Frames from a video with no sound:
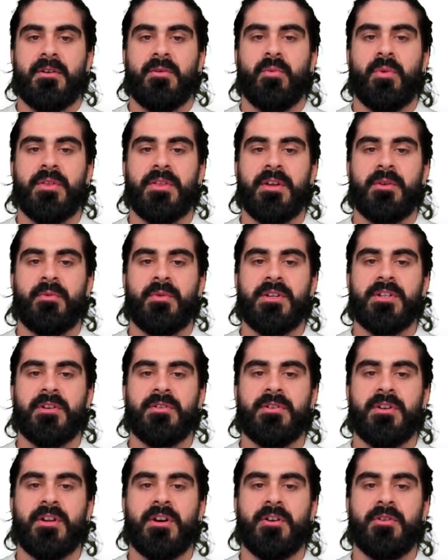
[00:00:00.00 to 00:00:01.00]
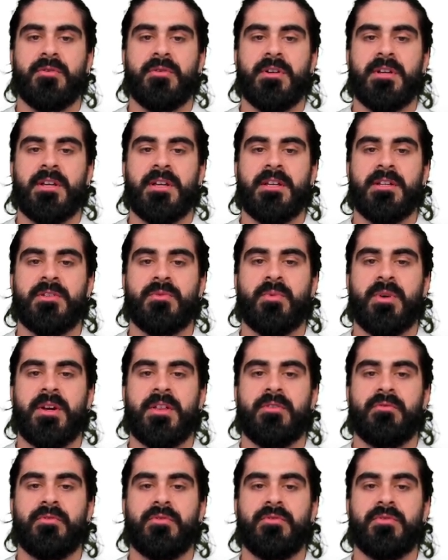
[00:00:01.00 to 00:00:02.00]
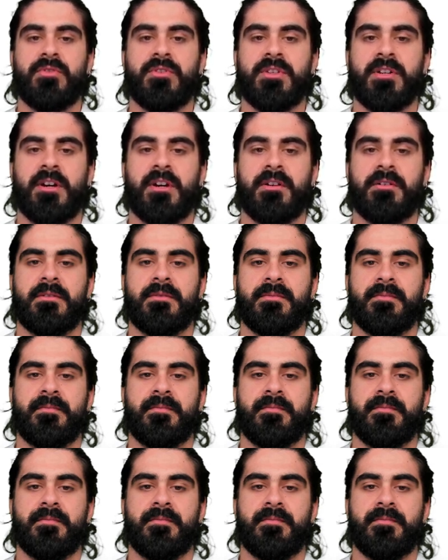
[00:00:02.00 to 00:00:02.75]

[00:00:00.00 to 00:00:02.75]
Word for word: One thing we don't know is where the roots are.